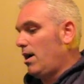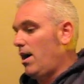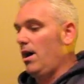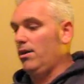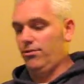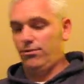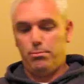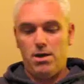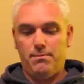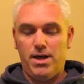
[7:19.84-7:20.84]
I'll just
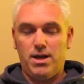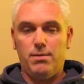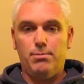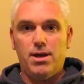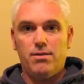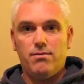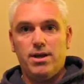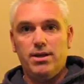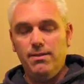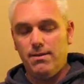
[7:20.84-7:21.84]
pop that iPad
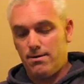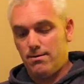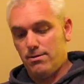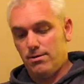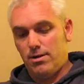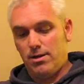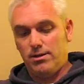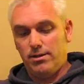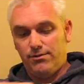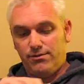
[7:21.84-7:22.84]
right in there and
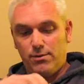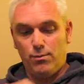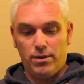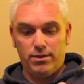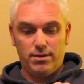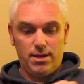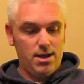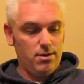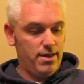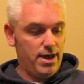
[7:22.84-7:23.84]
let's see
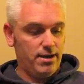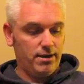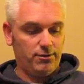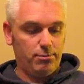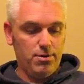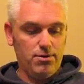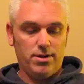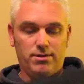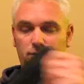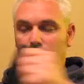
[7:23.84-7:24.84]
how that
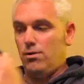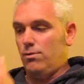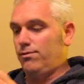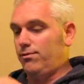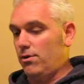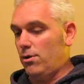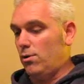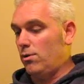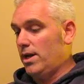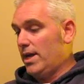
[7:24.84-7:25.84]
experience goes.
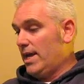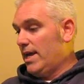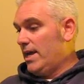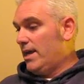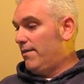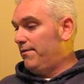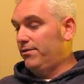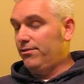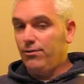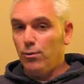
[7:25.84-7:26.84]
So
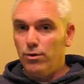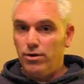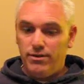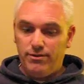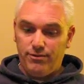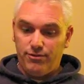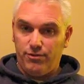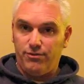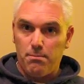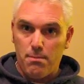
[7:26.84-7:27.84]
this is
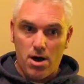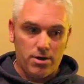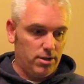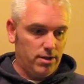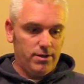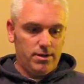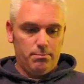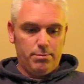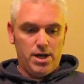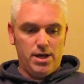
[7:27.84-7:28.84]
just a model of it,
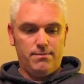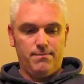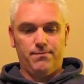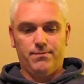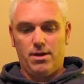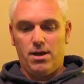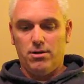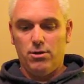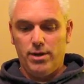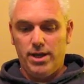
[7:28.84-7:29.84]
but I'll
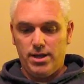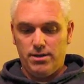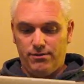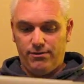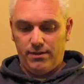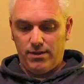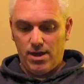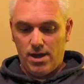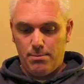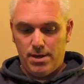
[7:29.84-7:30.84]
go ahead and set the
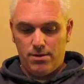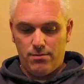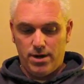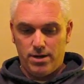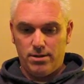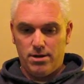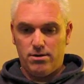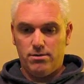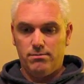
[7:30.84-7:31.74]
iPad right in there.